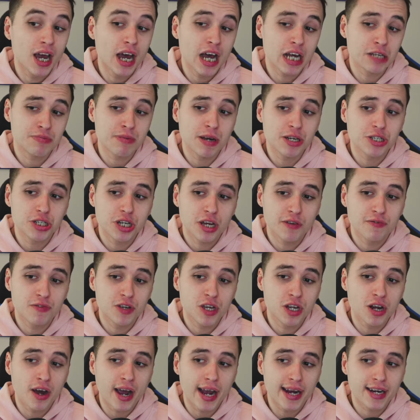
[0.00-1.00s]
especially if
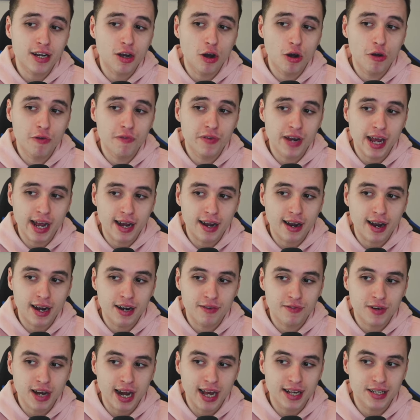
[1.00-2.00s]
United go for their kind
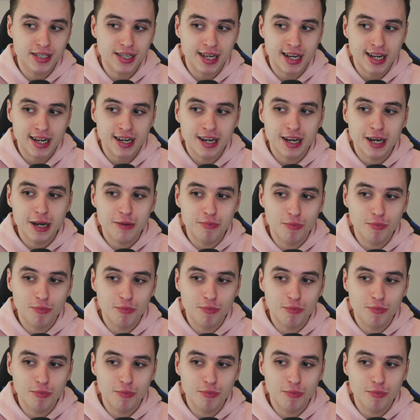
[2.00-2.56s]
of classic,